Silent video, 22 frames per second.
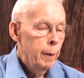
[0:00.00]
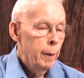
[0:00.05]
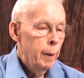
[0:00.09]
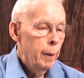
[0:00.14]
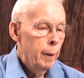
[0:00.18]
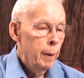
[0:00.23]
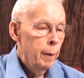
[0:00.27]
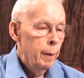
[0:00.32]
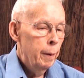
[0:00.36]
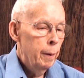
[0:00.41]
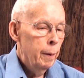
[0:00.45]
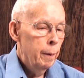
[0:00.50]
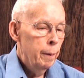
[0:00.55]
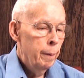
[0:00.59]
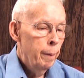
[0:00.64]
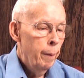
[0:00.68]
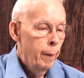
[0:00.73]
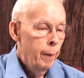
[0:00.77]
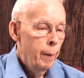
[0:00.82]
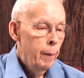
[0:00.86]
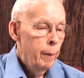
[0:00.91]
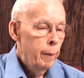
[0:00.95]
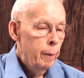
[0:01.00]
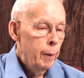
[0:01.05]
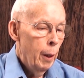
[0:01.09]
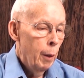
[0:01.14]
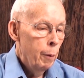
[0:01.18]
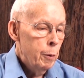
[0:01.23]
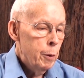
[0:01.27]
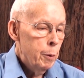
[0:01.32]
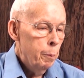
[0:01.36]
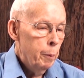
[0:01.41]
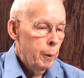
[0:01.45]
And that
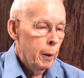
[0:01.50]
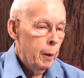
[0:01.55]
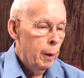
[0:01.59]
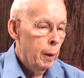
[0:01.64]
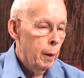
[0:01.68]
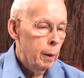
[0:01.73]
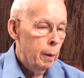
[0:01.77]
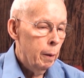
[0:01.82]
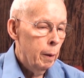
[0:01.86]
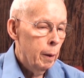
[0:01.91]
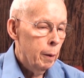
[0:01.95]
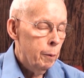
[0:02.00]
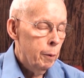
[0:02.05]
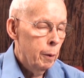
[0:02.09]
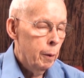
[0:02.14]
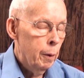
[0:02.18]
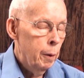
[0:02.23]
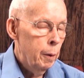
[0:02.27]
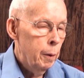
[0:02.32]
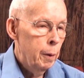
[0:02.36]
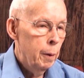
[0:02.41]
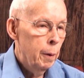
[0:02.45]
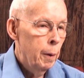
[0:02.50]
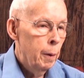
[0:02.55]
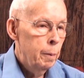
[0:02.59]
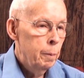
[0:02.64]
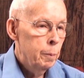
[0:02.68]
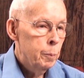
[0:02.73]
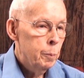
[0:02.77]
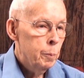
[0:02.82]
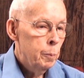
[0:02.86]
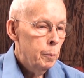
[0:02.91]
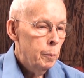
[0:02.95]
was the beginning. That took a year.
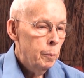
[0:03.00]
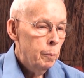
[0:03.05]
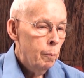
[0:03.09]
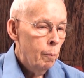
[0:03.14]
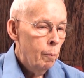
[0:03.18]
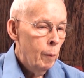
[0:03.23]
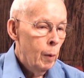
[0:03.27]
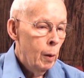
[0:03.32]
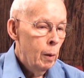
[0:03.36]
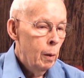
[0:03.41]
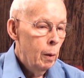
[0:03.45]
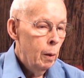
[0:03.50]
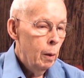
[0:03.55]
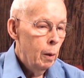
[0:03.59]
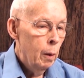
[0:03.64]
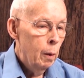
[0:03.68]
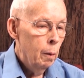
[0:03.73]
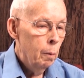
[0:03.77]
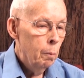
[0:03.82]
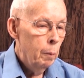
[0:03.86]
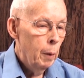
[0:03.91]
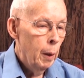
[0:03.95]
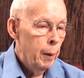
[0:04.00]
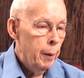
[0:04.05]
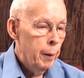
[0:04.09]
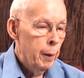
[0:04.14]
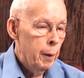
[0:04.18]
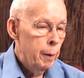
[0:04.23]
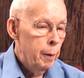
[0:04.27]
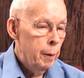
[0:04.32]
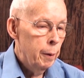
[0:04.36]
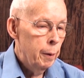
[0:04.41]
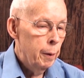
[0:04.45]
By the
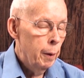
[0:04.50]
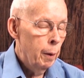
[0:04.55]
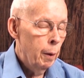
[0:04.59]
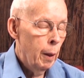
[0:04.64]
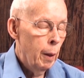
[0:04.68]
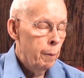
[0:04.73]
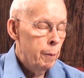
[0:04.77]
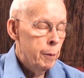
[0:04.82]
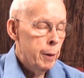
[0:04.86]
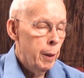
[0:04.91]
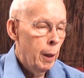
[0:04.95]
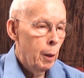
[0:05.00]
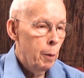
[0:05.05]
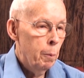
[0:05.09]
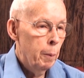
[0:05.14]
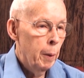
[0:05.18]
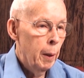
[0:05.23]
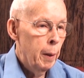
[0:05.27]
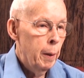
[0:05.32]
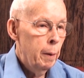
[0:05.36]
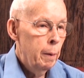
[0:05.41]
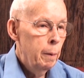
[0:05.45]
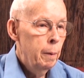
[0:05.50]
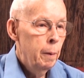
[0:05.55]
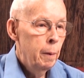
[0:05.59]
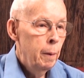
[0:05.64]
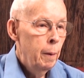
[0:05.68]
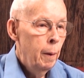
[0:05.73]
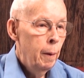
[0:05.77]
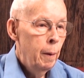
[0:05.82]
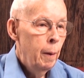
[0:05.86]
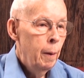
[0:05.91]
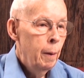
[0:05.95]
end of the year, I was out of money,
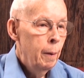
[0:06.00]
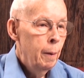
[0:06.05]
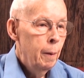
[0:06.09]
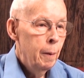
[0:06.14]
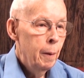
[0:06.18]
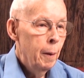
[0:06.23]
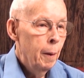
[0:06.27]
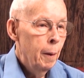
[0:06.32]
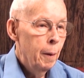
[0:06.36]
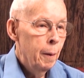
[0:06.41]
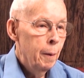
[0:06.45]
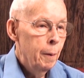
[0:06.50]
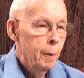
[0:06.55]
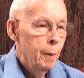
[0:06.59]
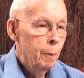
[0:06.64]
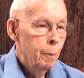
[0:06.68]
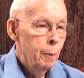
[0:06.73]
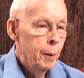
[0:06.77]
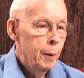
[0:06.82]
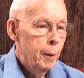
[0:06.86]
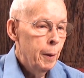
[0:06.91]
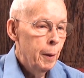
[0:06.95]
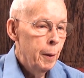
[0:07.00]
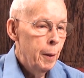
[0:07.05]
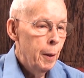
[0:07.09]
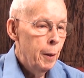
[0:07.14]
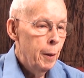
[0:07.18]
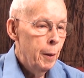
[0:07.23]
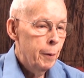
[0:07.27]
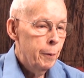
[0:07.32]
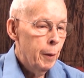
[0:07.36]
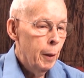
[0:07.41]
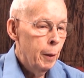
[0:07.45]
and we did
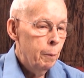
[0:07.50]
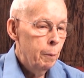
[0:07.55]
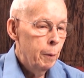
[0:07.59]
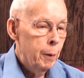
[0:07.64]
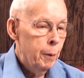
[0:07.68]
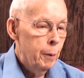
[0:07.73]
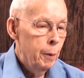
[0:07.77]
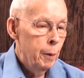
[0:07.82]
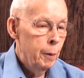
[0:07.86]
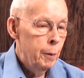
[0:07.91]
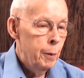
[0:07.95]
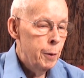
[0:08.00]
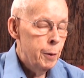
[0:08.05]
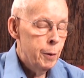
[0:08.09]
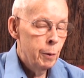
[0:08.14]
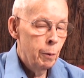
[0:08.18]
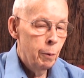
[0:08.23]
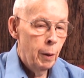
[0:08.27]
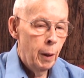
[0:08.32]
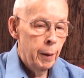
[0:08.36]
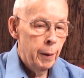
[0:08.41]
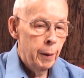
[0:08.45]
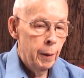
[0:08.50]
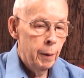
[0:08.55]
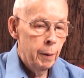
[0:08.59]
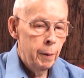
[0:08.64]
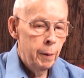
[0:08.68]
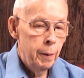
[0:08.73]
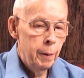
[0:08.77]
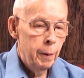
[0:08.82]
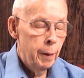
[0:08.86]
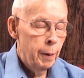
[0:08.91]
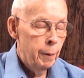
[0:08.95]
anything we could, so I
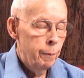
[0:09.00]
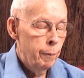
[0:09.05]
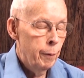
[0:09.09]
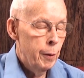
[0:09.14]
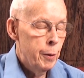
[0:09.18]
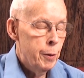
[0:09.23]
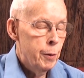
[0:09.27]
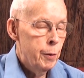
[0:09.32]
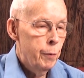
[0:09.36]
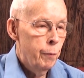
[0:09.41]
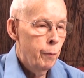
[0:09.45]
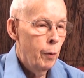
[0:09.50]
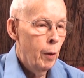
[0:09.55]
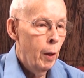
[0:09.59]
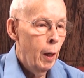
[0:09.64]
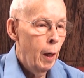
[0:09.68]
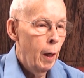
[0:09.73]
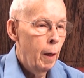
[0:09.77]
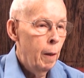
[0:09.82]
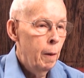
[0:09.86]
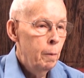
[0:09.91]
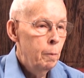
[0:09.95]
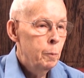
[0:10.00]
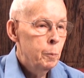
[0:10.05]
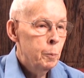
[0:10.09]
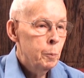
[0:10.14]
did inventions for hire.